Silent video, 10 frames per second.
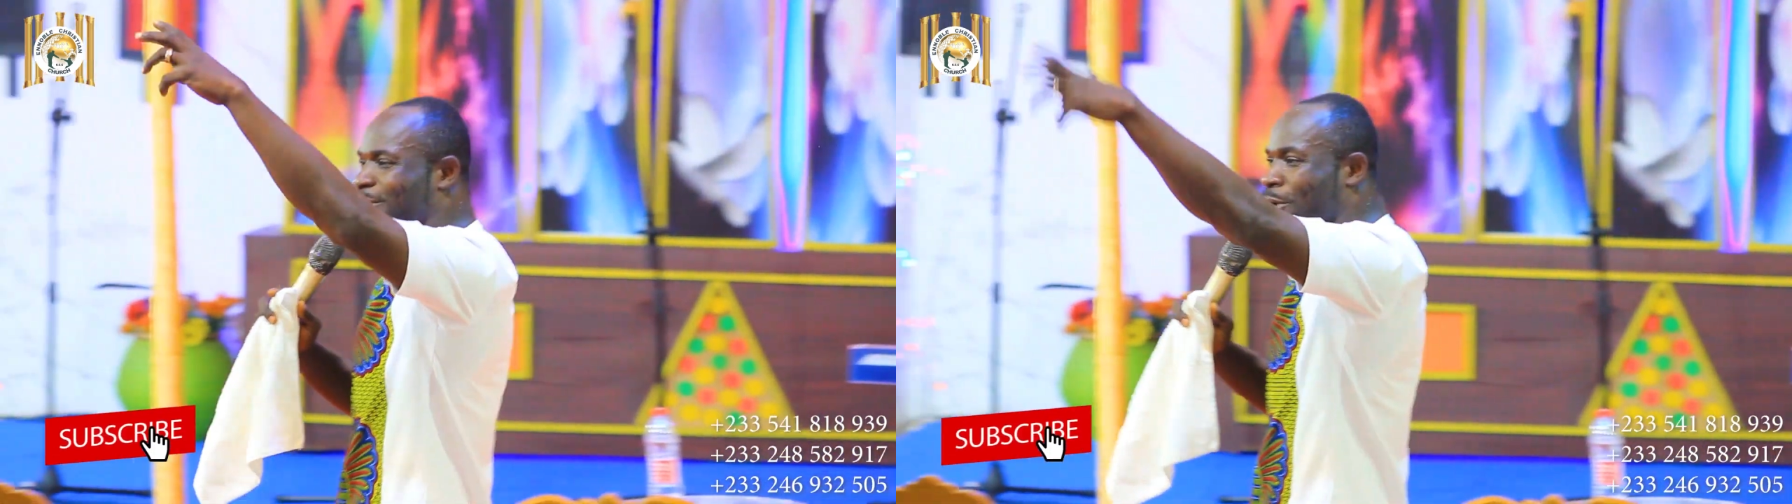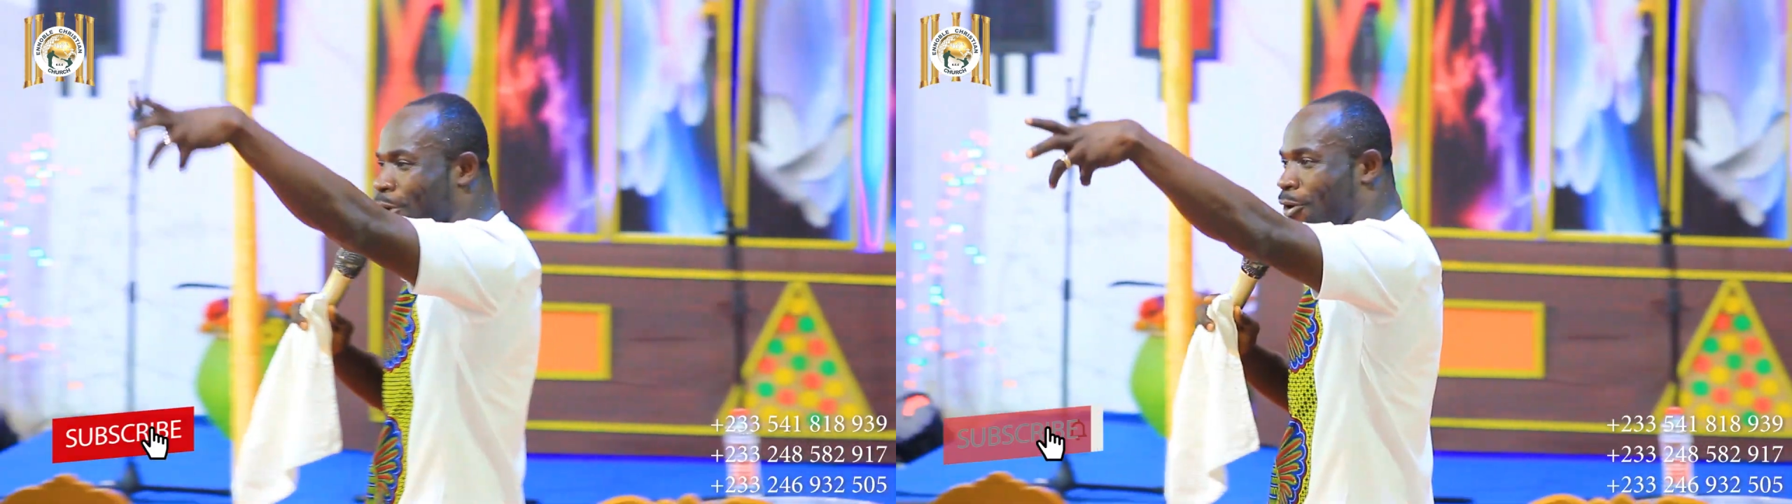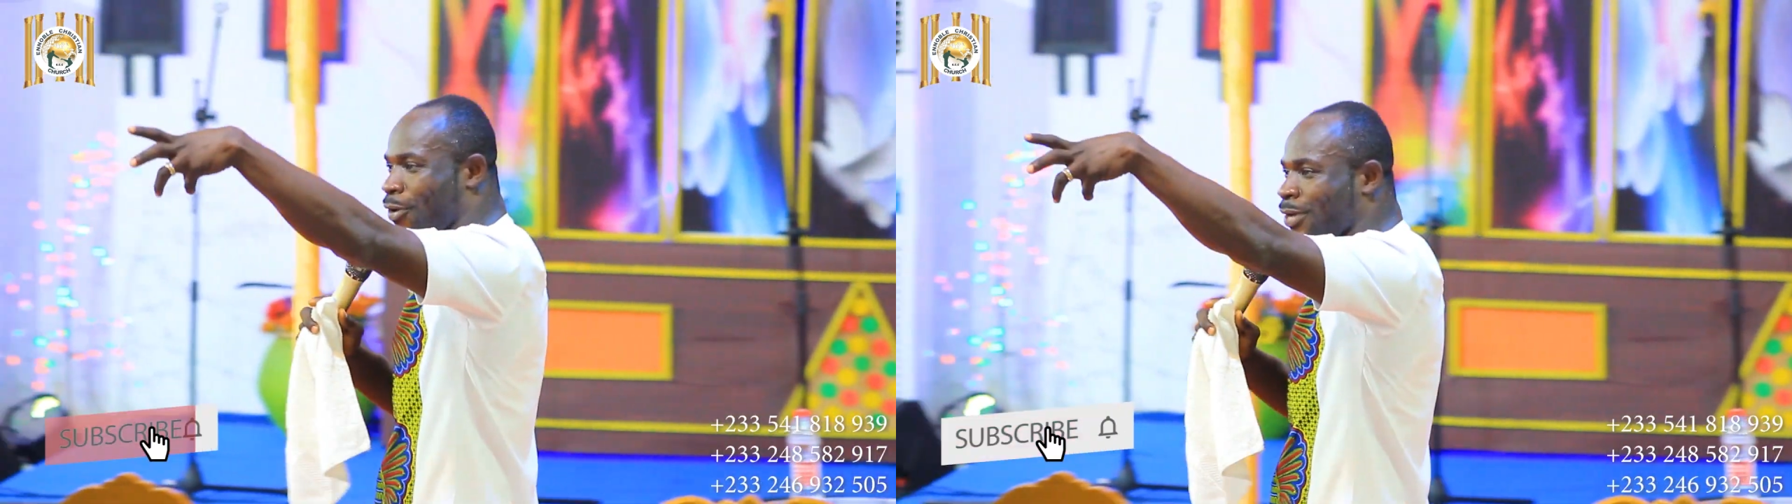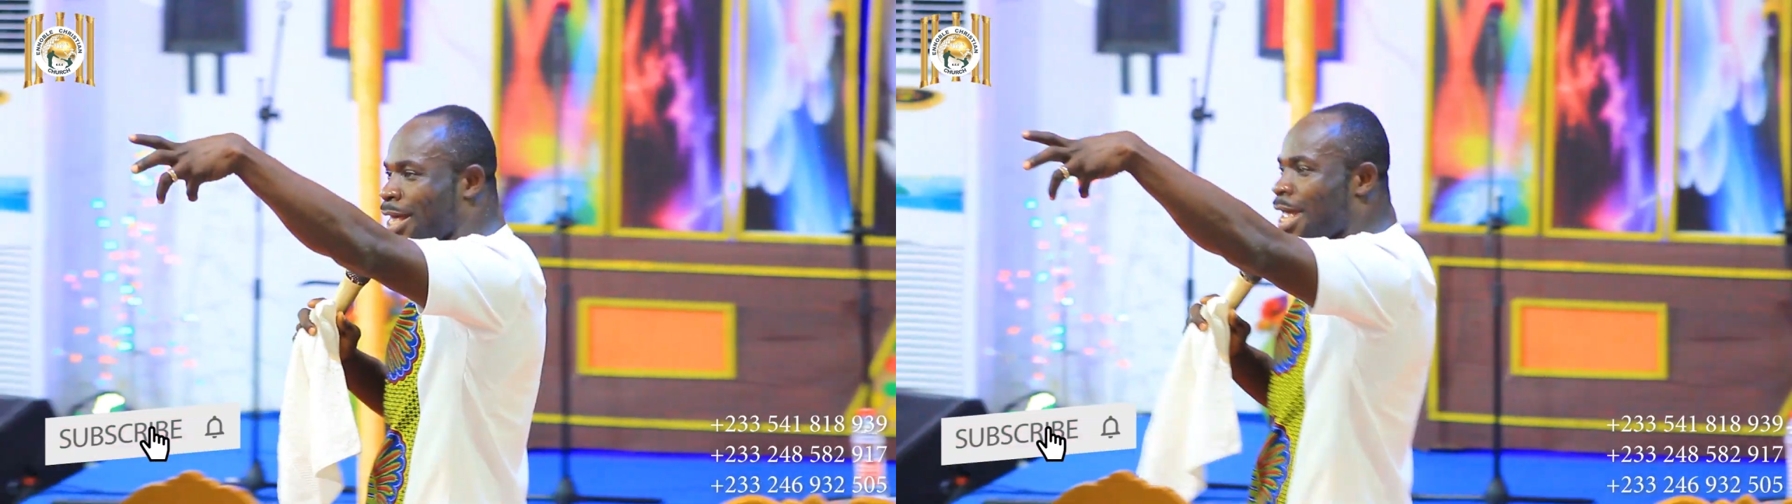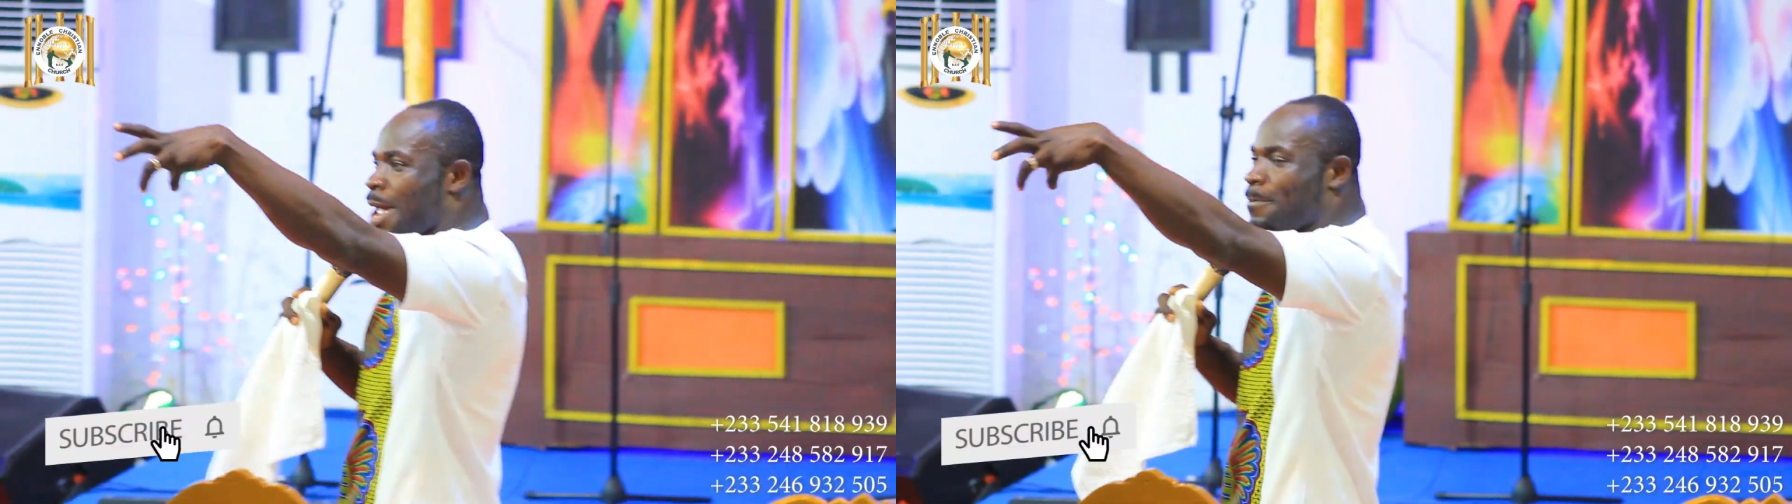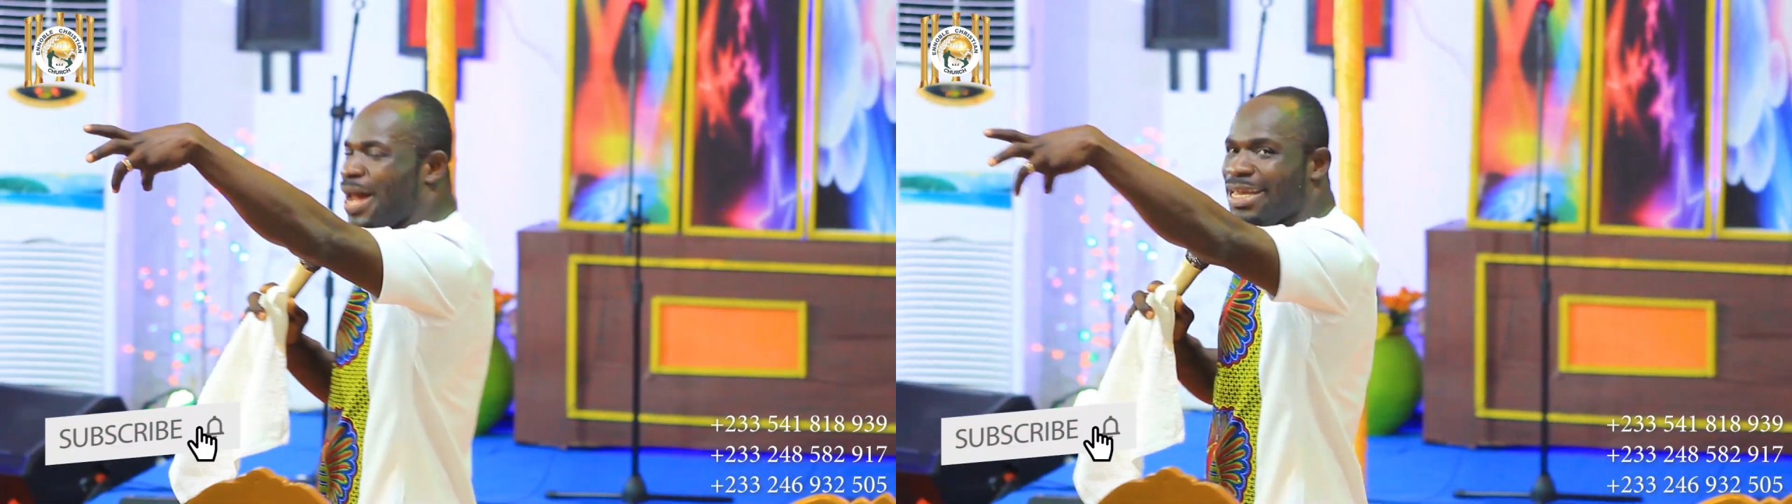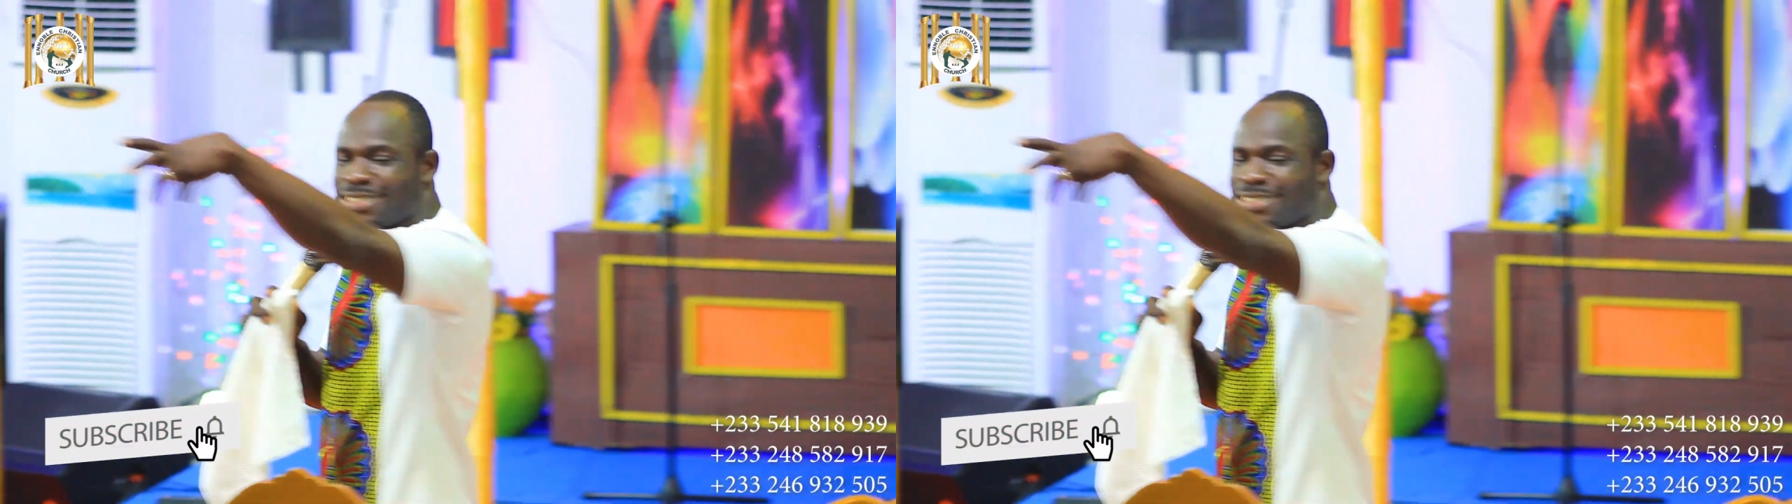and gone. But